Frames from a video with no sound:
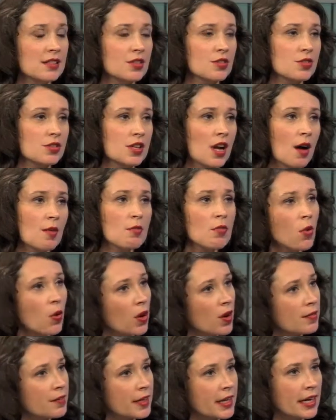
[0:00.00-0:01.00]
There's not
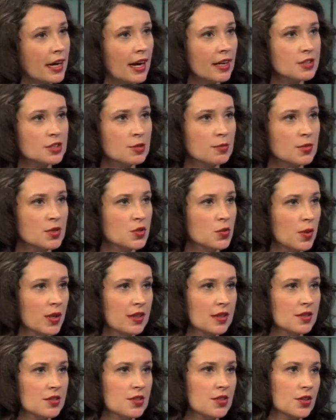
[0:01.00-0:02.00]
more of a connection between
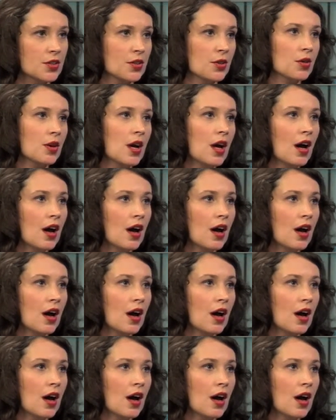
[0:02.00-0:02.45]
the two.